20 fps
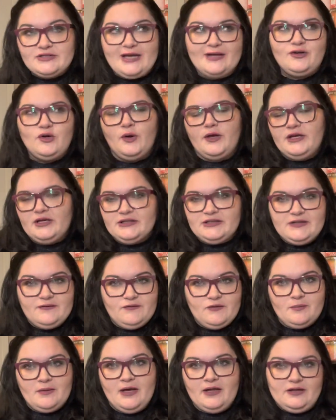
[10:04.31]
I know I could leave
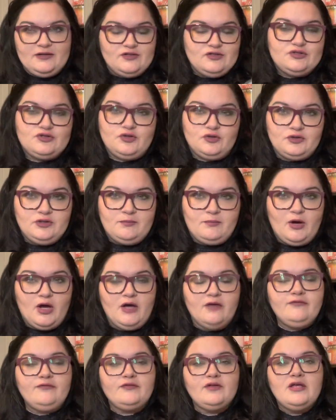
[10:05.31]
them on, I just turn them
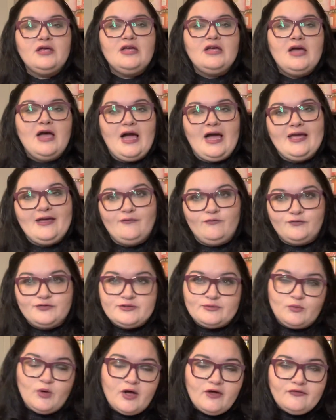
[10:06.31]
off. I have
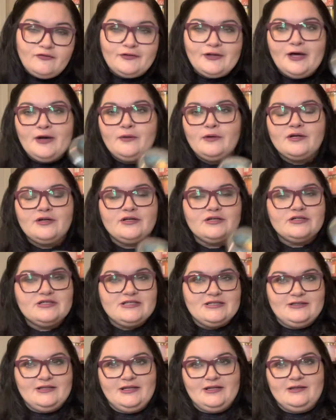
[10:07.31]
some wallflowers
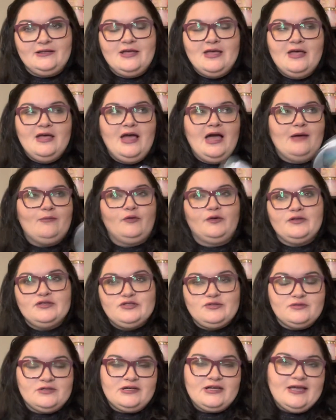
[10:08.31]
and then I'm always
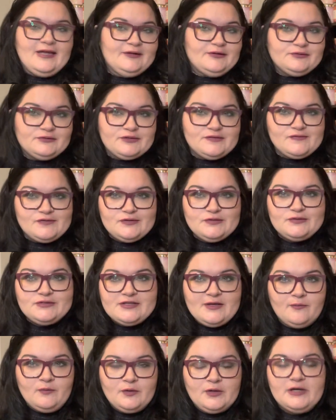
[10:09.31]
doing a candle review
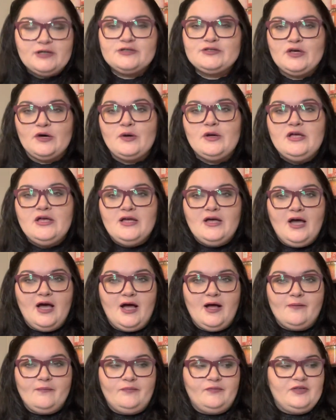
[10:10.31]
somewhere. So
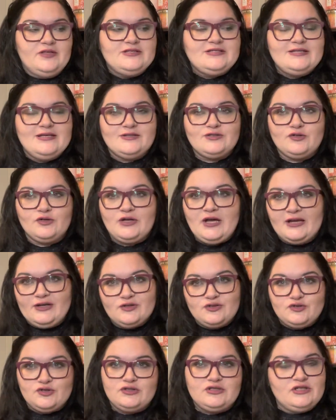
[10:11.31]
um, these things are kind
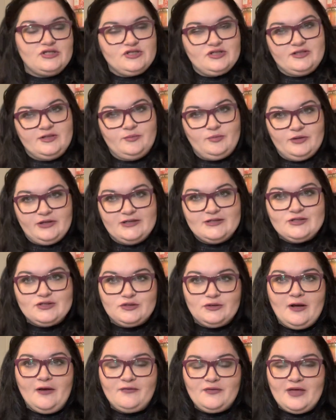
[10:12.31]
of strategically placed
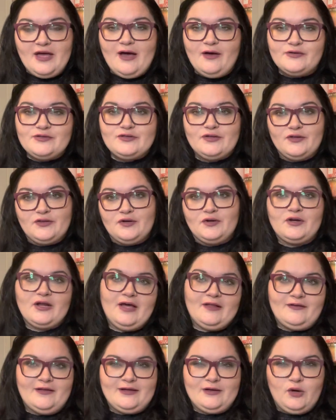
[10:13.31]
throughout the house so that they're
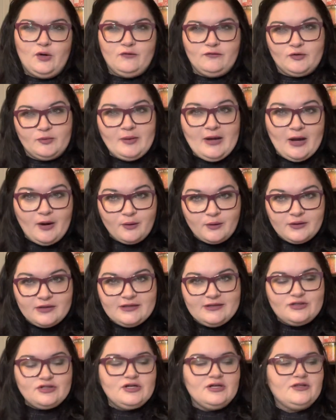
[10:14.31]
not like overpowering
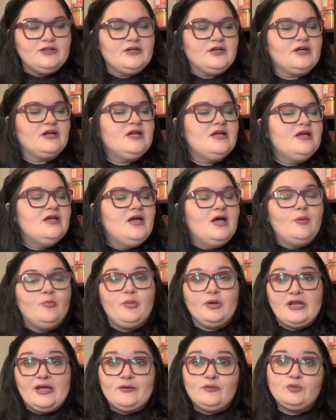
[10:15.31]
each other.
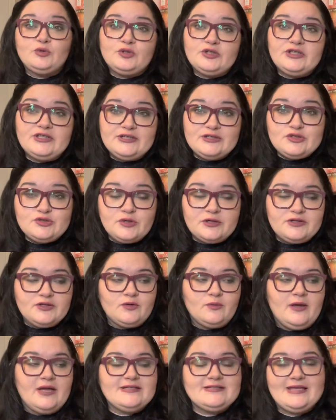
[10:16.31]
But I really enjoy
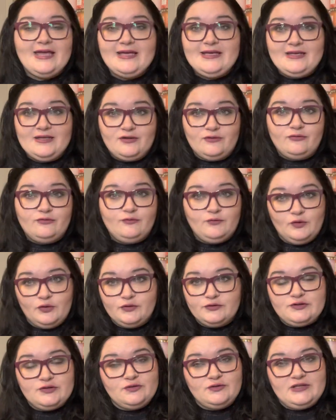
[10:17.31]
their wax. I get a
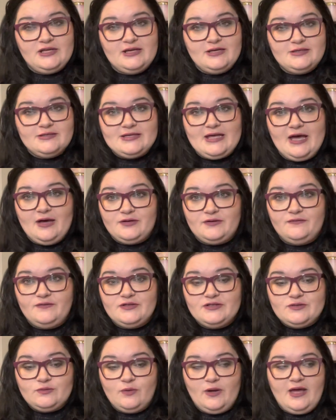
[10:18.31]
full two days out of
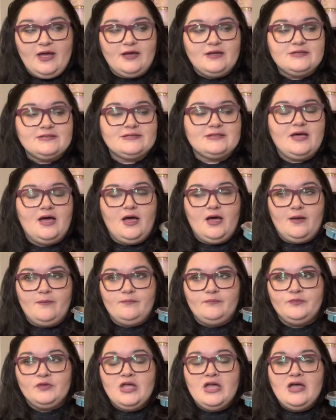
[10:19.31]
this wax.
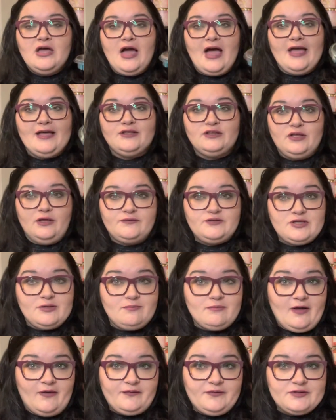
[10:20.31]
Um, I love to
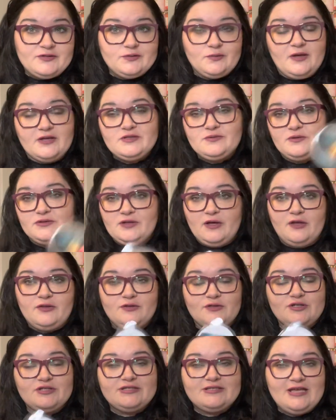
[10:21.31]
melt this wax with
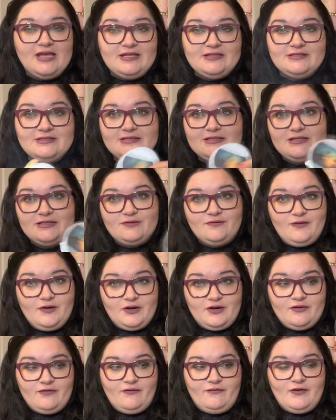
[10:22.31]
other scents. It's
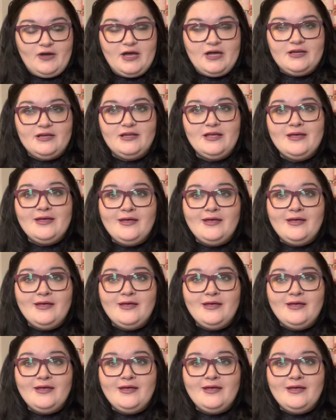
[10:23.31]
very fun.